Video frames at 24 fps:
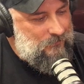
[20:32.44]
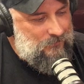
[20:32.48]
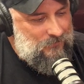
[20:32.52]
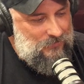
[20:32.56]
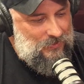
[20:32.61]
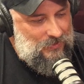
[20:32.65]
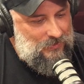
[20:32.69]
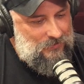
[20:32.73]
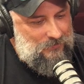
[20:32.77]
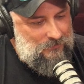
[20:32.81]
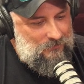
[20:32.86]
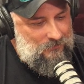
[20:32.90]

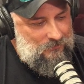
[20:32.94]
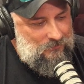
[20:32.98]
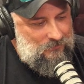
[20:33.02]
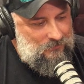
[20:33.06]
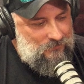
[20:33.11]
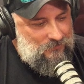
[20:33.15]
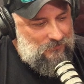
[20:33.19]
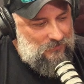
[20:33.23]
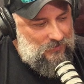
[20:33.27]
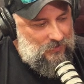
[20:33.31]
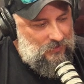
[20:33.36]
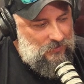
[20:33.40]
Yeah,
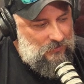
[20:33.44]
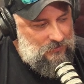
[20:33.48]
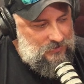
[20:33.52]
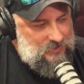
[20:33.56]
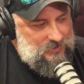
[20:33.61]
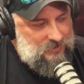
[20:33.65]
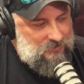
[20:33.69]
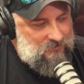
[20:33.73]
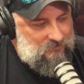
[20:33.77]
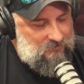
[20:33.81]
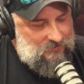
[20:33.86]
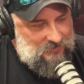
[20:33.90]
they're
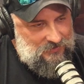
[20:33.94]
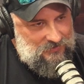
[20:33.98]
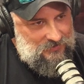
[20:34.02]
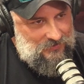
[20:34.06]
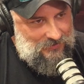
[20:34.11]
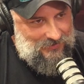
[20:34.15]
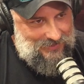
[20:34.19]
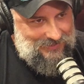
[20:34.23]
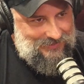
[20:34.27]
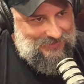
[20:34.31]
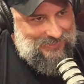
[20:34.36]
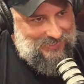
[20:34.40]
still fish.
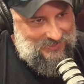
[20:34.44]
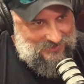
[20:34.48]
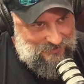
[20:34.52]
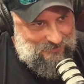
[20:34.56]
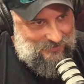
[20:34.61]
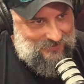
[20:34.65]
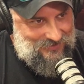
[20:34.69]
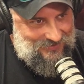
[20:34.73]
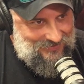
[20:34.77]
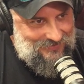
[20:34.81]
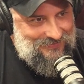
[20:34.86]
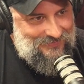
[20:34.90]
They're not that
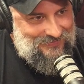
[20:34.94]
smart.